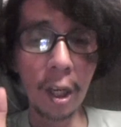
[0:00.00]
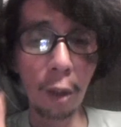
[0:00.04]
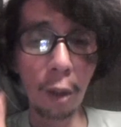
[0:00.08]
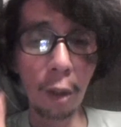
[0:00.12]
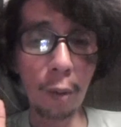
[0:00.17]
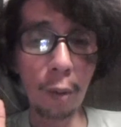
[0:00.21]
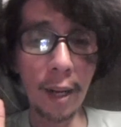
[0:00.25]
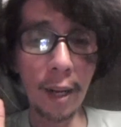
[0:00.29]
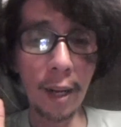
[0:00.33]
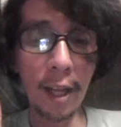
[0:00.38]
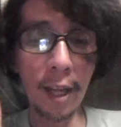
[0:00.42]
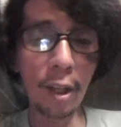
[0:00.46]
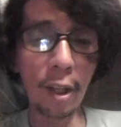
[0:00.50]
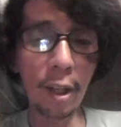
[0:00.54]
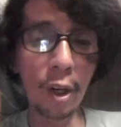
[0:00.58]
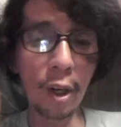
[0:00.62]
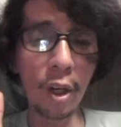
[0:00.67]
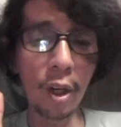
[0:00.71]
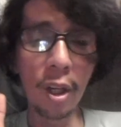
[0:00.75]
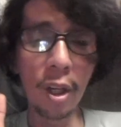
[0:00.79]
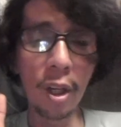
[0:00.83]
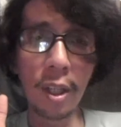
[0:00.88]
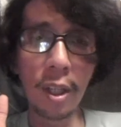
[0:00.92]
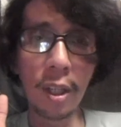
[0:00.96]

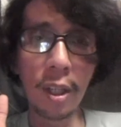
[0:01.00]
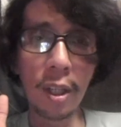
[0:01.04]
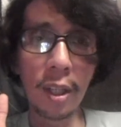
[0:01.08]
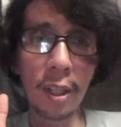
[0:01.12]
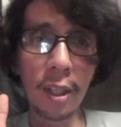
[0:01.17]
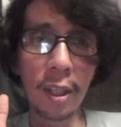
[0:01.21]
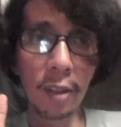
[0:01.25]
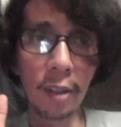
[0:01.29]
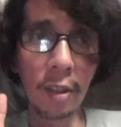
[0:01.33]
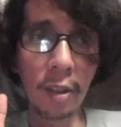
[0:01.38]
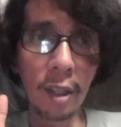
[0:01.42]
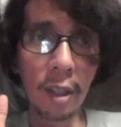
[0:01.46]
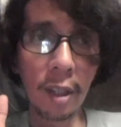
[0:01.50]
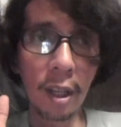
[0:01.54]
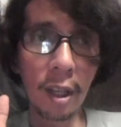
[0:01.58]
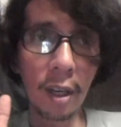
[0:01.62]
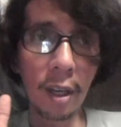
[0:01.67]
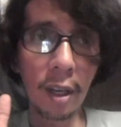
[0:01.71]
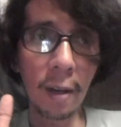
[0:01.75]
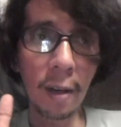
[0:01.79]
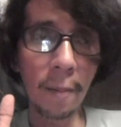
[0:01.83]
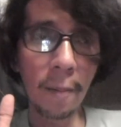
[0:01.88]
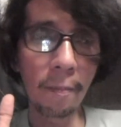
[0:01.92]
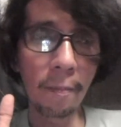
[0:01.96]
Creator,
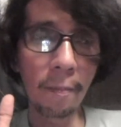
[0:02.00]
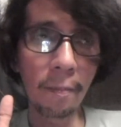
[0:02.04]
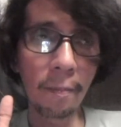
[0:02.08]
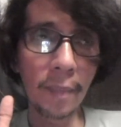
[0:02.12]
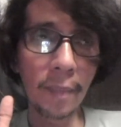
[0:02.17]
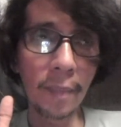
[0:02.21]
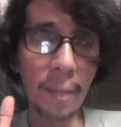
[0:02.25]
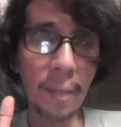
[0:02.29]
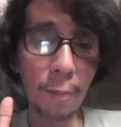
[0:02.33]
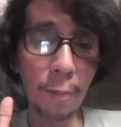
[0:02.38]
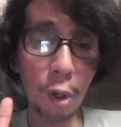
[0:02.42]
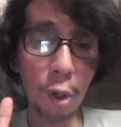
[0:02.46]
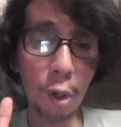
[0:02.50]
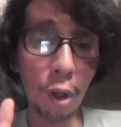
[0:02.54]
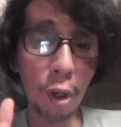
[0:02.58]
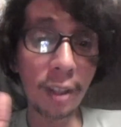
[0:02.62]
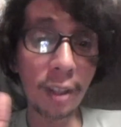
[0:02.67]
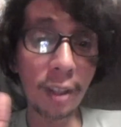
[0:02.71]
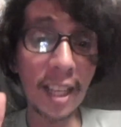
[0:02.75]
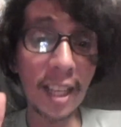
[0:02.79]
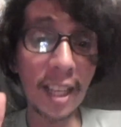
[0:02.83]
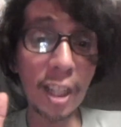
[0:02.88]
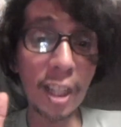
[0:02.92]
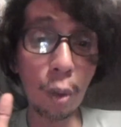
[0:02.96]
they
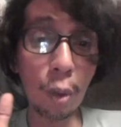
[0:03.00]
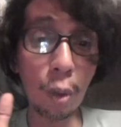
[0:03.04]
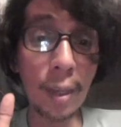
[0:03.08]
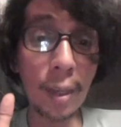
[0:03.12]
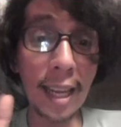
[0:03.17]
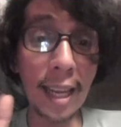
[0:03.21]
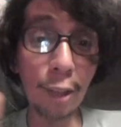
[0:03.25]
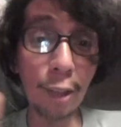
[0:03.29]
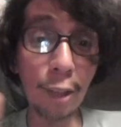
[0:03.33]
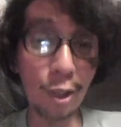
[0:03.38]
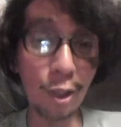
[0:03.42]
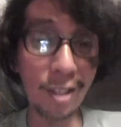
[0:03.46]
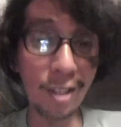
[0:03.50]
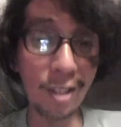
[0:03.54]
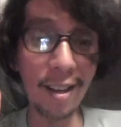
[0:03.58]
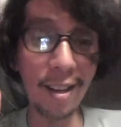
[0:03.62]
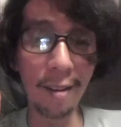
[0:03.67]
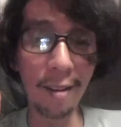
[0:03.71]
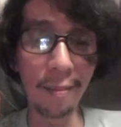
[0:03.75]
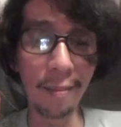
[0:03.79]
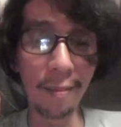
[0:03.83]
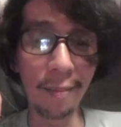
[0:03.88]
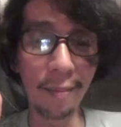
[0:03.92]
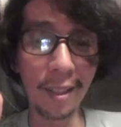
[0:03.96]
prioritize creators
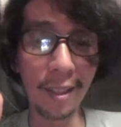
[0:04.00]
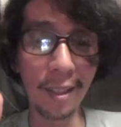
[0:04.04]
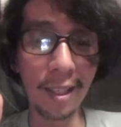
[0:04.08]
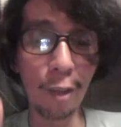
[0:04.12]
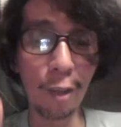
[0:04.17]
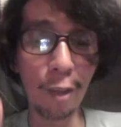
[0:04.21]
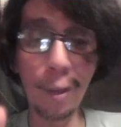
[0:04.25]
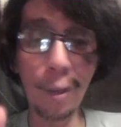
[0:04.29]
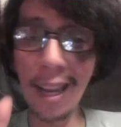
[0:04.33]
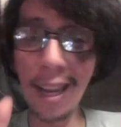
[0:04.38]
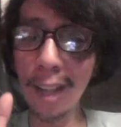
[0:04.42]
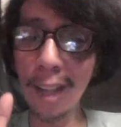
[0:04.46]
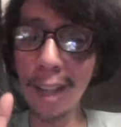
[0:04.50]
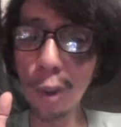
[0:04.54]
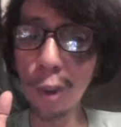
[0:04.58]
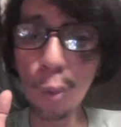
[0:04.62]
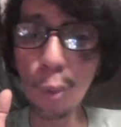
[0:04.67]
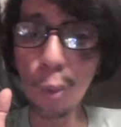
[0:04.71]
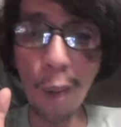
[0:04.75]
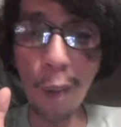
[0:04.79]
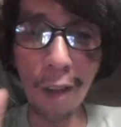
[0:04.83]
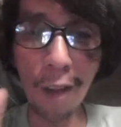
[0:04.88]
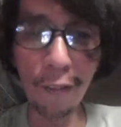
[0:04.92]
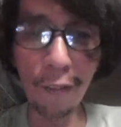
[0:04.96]
there. Okay?
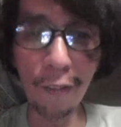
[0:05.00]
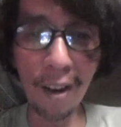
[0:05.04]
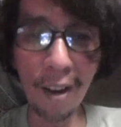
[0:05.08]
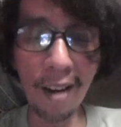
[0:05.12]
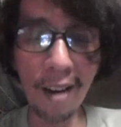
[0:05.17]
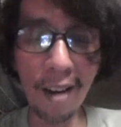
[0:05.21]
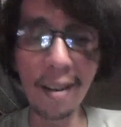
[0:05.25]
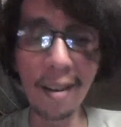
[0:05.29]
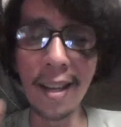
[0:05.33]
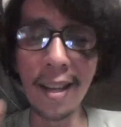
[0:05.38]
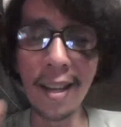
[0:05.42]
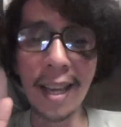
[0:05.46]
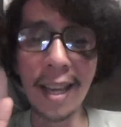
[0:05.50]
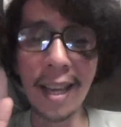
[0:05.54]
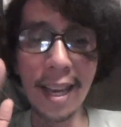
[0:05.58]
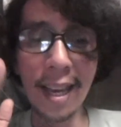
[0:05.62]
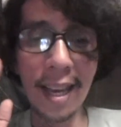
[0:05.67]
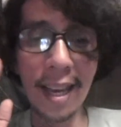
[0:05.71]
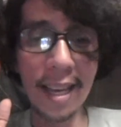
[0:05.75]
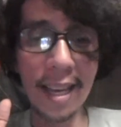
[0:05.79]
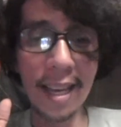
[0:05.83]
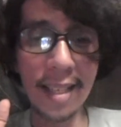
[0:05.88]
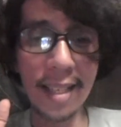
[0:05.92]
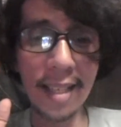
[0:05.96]
Creator welfare
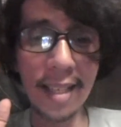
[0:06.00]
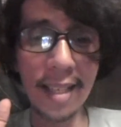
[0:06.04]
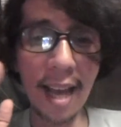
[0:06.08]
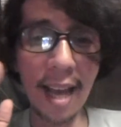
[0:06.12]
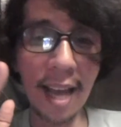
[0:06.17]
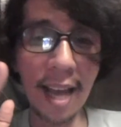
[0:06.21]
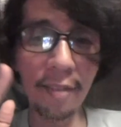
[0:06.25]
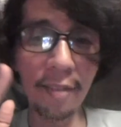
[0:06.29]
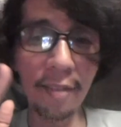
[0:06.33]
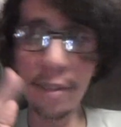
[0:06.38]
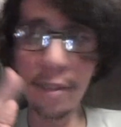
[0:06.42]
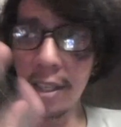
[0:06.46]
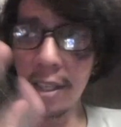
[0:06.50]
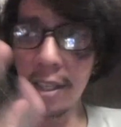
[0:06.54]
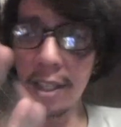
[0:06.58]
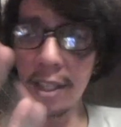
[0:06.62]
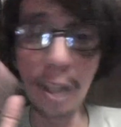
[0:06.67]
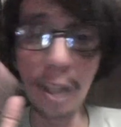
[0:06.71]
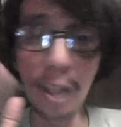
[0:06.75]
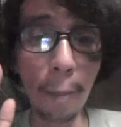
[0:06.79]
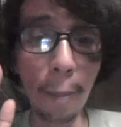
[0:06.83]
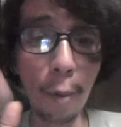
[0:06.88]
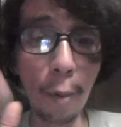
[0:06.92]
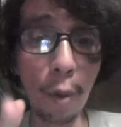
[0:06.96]
is
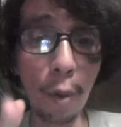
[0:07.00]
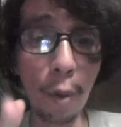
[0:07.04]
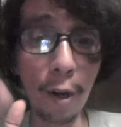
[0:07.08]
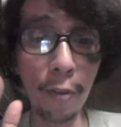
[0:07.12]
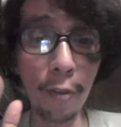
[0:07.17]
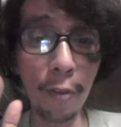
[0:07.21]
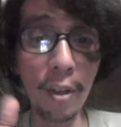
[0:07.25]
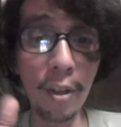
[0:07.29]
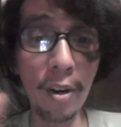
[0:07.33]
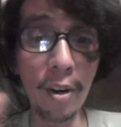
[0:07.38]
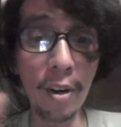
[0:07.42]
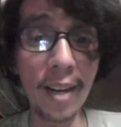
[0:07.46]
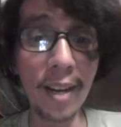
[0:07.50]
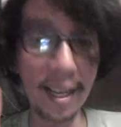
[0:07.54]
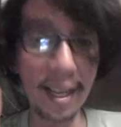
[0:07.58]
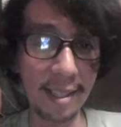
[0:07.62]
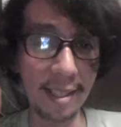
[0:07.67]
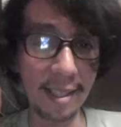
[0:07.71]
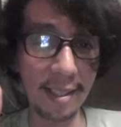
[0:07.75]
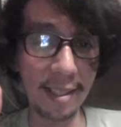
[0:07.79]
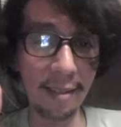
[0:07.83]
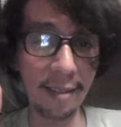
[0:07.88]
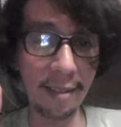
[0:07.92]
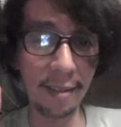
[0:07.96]
number one on their
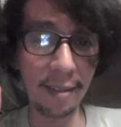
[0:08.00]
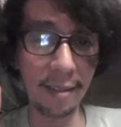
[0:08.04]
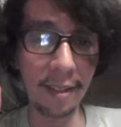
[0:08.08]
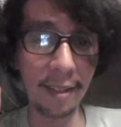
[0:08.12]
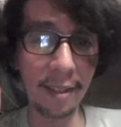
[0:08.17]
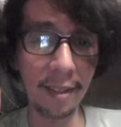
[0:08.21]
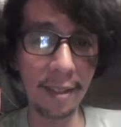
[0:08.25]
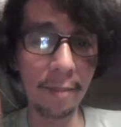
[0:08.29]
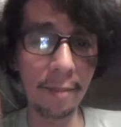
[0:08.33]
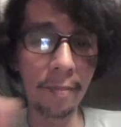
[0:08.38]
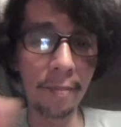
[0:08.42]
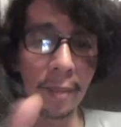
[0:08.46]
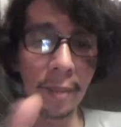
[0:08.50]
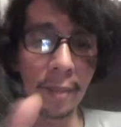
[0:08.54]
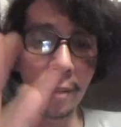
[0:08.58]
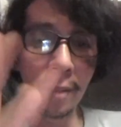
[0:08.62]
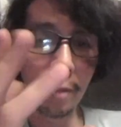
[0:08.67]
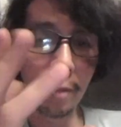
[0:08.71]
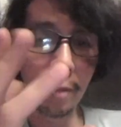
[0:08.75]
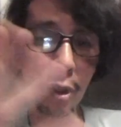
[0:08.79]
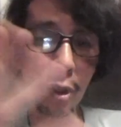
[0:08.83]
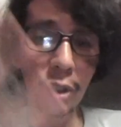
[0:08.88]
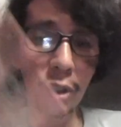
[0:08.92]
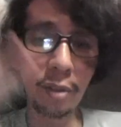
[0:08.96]
list. Okay?
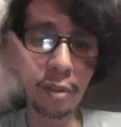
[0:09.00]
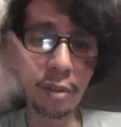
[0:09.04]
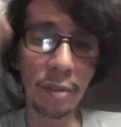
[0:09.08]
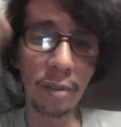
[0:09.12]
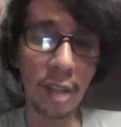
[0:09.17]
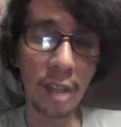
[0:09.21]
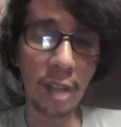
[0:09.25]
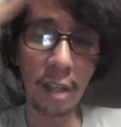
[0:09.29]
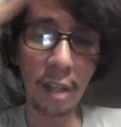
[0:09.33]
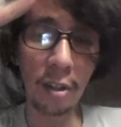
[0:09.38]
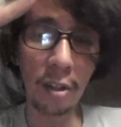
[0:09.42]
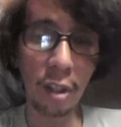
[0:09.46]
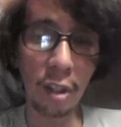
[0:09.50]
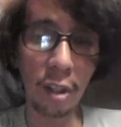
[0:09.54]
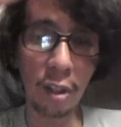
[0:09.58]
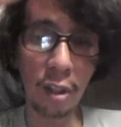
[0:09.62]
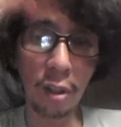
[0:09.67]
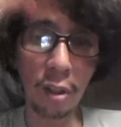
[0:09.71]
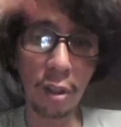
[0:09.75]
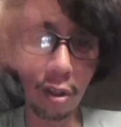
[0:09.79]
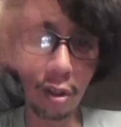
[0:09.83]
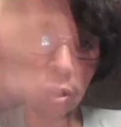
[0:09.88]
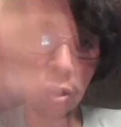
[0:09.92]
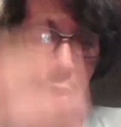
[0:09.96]
Because
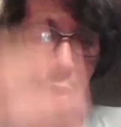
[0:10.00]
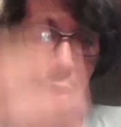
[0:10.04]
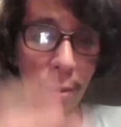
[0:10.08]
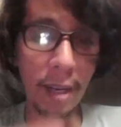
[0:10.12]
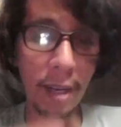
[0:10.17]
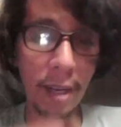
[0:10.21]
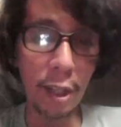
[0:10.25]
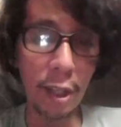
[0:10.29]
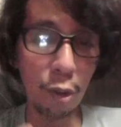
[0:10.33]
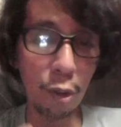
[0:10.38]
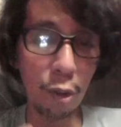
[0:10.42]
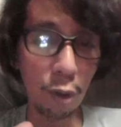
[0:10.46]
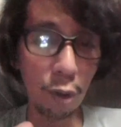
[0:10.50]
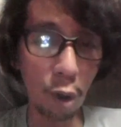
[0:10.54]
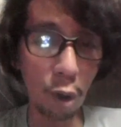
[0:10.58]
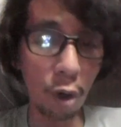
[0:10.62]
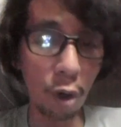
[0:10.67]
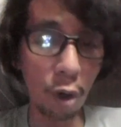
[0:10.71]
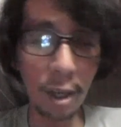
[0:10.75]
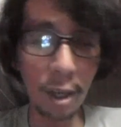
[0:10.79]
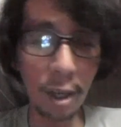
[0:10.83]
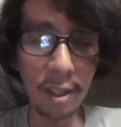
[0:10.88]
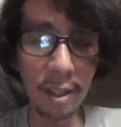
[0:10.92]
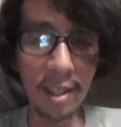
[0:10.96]
there are so many
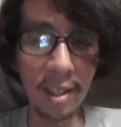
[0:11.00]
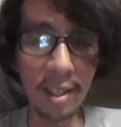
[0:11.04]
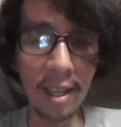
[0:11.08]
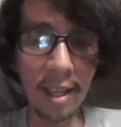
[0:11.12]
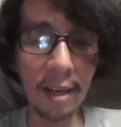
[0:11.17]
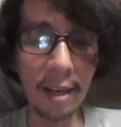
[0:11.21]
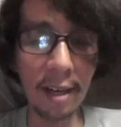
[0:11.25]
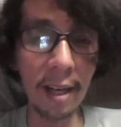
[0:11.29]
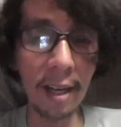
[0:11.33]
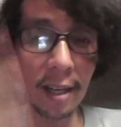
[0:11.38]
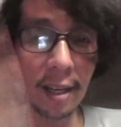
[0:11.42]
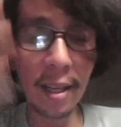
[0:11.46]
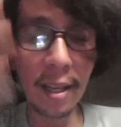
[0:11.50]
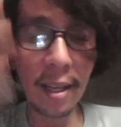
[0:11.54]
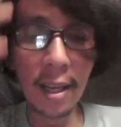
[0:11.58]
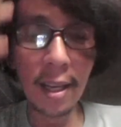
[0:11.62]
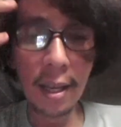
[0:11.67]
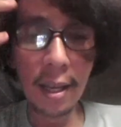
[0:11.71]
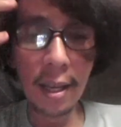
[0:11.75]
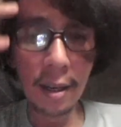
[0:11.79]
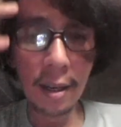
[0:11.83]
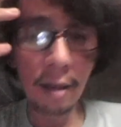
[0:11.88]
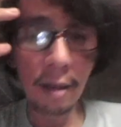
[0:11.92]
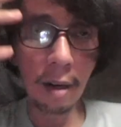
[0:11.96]
tutorials there that
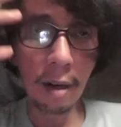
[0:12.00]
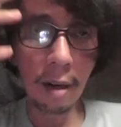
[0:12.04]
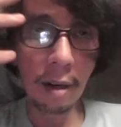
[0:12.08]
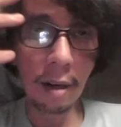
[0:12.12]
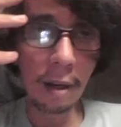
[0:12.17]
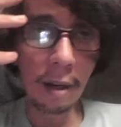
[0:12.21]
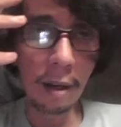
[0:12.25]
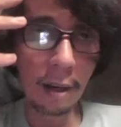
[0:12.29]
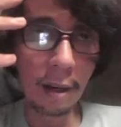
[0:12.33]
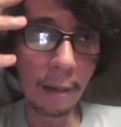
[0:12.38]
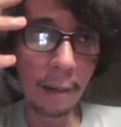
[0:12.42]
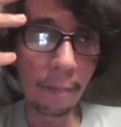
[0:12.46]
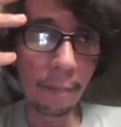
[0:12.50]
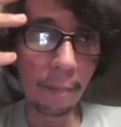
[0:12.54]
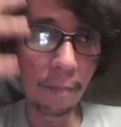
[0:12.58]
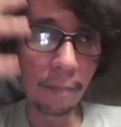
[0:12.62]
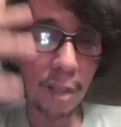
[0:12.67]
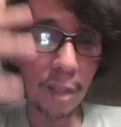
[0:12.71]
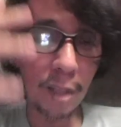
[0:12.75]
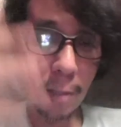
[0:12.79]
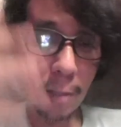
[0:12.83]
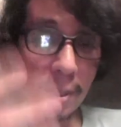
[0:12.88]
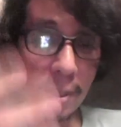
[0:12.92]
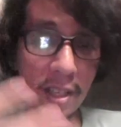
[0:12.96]
are
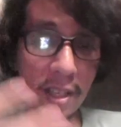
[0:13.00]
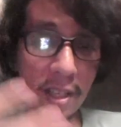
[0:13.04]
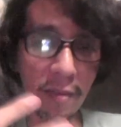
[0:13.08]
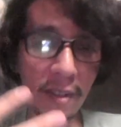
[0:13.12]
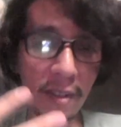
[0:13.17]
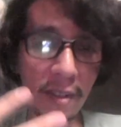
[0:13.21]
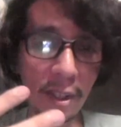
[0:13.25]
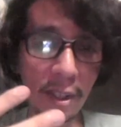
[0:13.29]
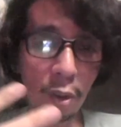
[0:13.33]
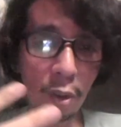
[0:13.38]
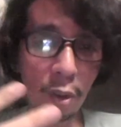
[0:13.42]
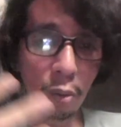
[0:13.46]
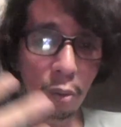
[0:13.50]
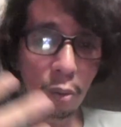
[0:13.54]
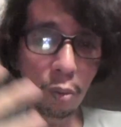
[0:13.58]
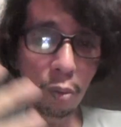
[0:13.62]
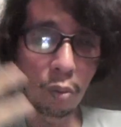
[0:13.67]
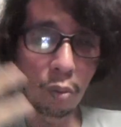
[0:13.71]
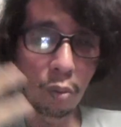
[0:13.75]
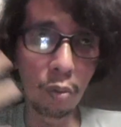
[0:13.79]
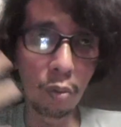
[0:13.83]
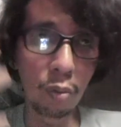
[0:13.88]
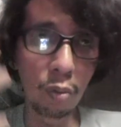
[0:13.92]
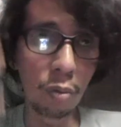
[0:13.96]
specific
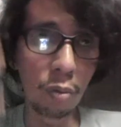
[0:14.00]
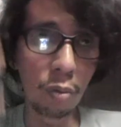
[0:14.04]
to